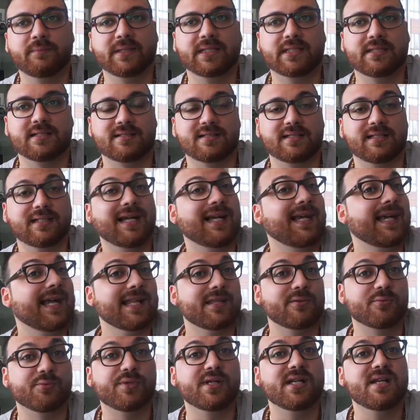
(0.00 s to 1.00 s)
because it can
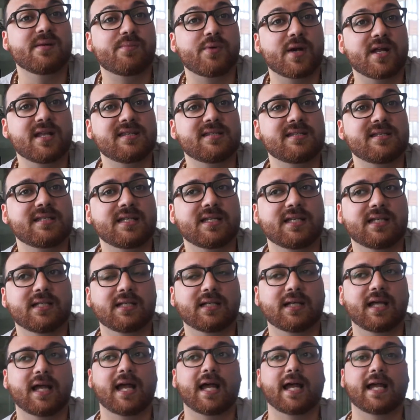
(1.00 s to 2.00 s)
get really
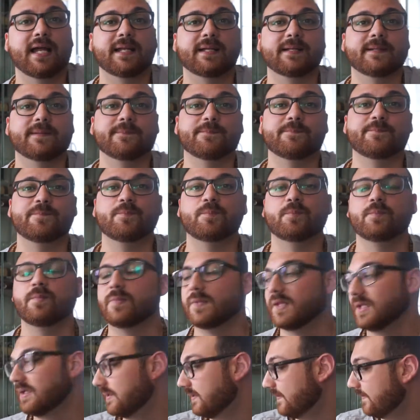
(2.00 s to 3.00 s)
pricey, and
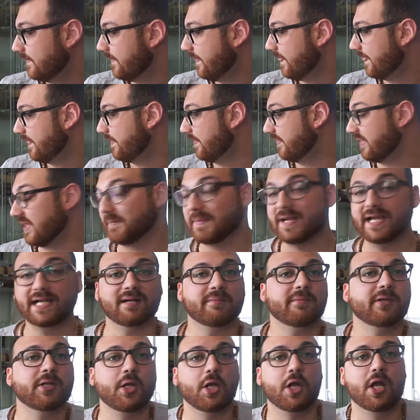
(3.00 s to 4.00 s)
they make
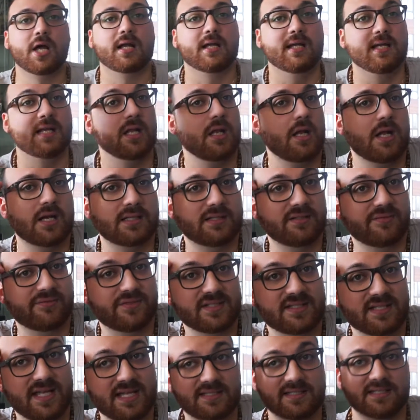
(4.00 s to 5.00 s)
them in a lot of
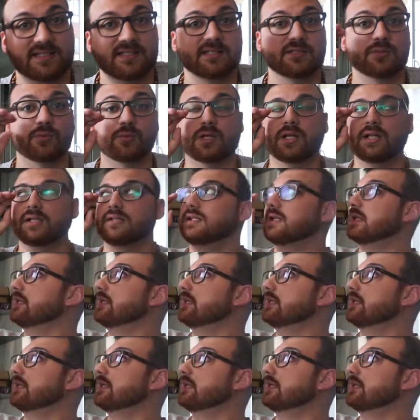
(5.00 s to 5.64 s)
different sizes as well.